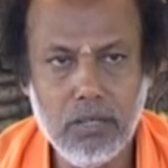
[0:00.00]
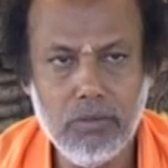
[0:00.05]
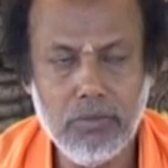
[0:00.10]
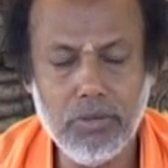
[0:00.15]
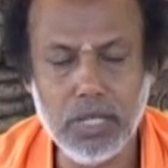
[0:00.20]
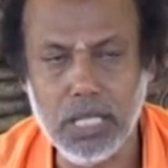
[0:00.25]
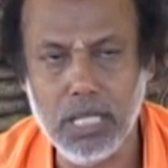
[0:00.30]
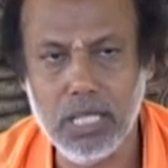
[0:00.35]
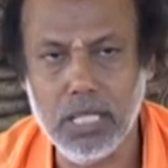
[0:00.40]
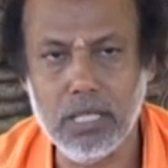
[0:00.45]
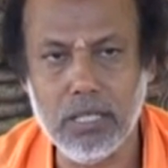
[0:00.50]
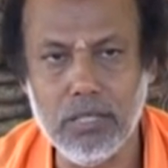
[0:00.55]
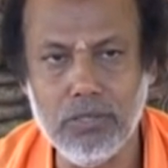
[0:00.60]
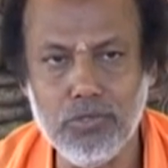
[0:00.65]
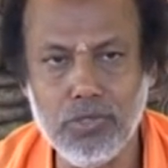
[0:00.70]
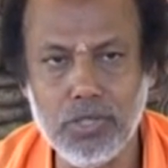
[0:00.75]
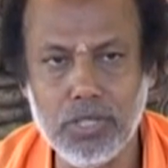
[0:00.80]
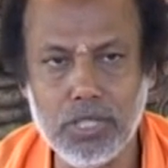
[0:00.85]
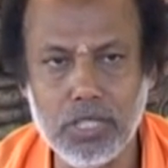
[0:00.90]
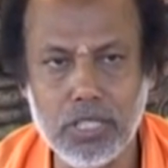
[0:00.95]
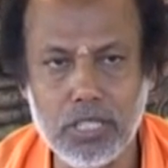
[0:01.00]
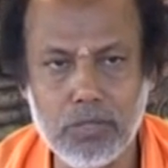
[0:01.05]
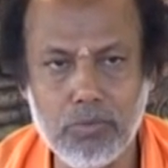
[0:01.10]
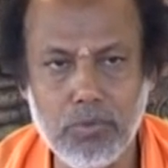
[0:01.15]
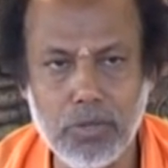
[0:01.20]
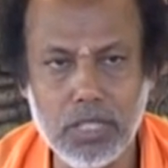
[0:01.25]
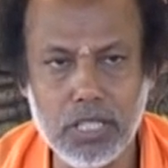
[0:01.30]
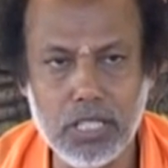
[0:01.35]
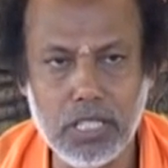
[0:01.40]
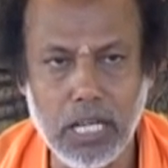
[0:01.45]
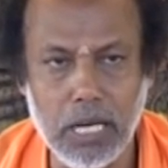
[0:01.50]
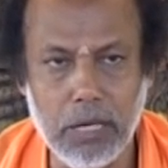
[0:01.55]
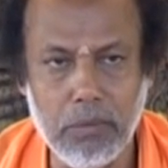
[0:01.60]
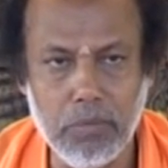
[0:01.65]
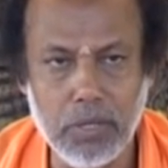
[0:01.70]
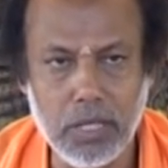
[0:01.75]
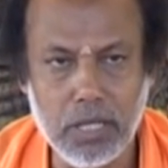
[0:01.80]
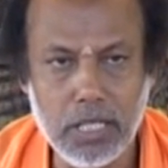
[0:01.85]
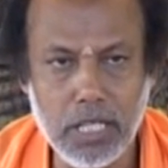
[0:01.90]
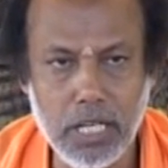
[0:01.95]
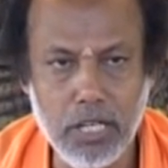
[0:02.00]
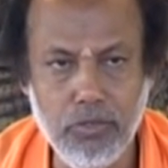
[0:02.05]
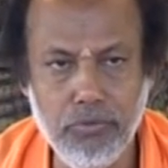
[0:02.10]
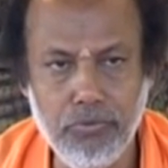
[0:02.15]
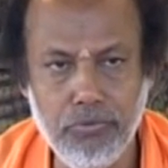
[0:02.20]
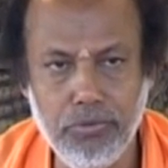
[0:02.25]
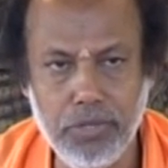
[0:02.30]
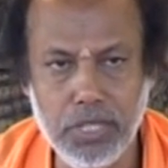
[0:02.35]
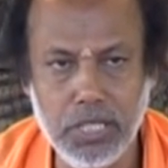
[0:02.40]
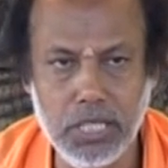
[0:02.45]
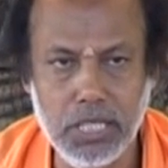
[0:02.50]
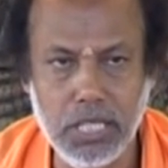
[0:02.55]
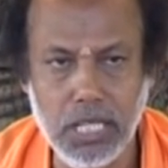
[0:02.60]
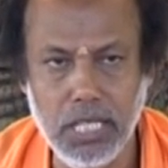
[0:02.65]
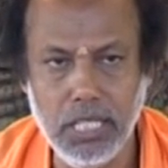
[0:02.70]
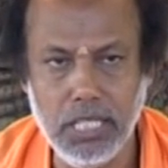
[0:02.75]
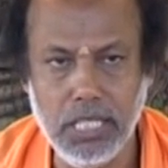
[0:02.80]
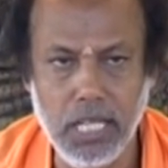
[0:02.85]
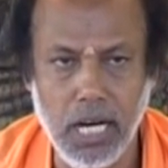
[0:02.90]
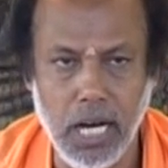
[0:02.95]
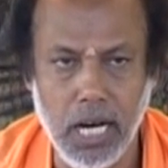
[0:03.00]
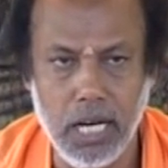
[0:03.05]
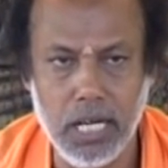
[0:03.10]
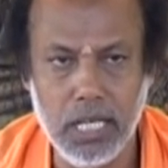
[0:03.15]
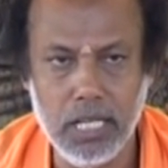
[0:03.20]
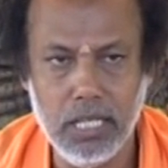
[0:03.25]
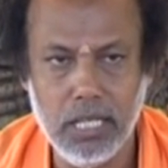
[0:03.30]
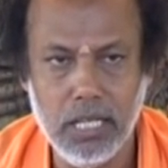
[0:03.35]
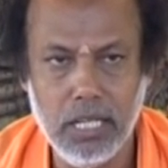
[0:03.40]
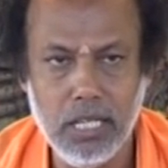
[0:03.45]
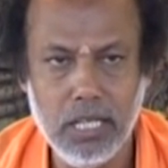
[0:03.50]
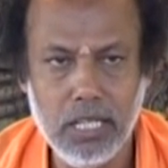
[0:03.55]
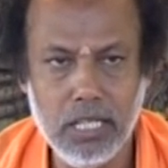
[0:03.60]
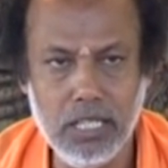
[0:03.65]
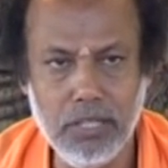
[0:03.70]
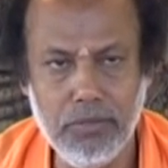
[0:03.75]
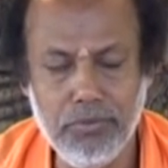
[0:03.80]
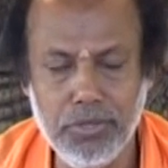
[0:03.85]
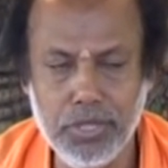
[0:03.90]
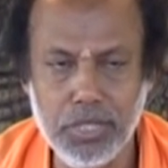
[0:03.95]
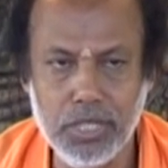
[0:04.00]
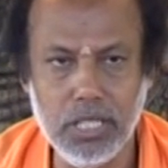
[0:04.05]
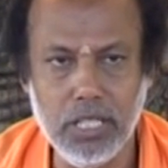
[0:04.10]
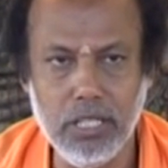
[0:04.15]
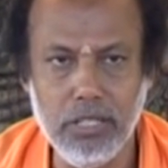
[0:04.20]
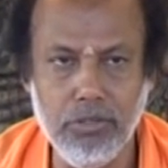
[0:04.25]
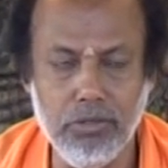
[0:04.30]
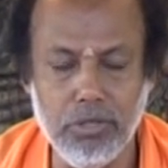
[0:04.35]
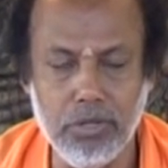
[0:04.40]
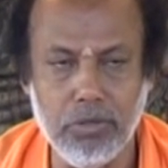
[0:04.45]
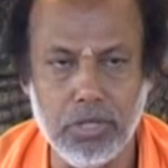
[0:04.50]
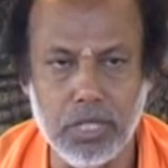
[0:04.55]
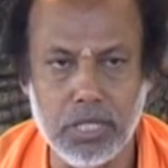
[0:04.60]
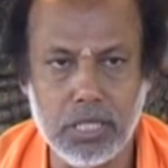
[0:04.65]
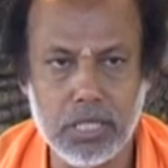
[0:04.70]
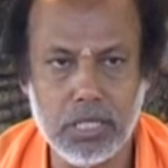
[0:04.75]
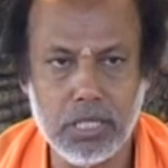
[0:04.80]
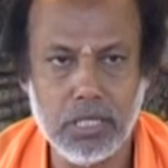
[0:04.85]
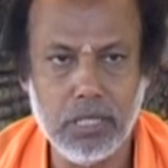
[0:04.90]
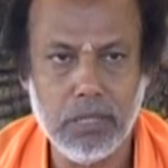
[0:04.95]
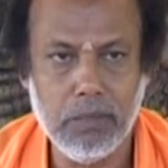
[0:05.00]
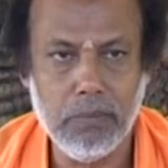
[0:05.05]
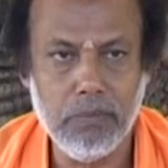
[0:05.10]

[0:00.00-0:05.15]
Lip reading: Forget the consciousness for the time being. Can you physically die in a physical universe?